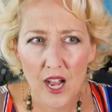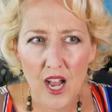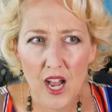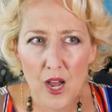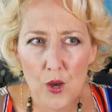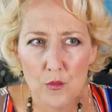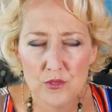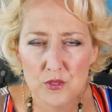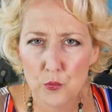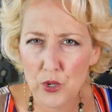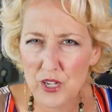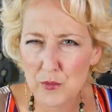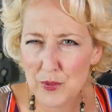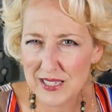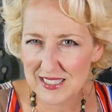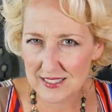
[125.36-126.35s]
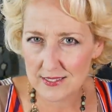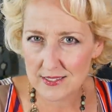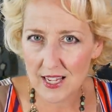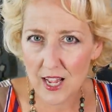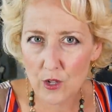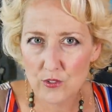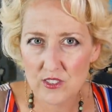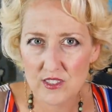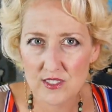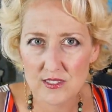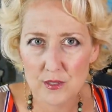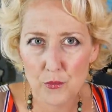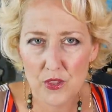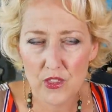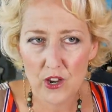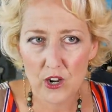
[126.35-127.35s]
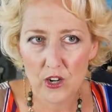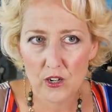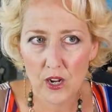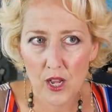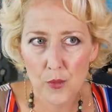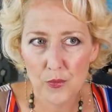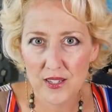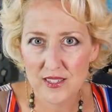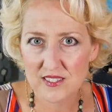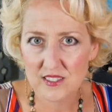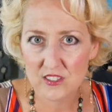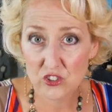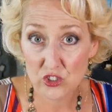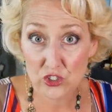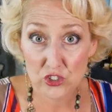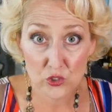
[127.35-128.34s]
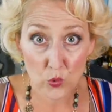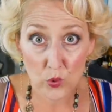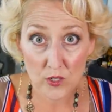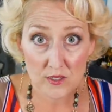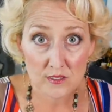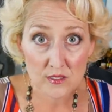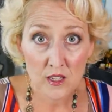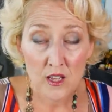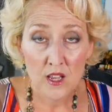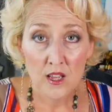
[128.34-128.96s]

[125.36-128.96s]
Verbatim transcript: Um, some pretty big discounts to some of their um, like sister stores.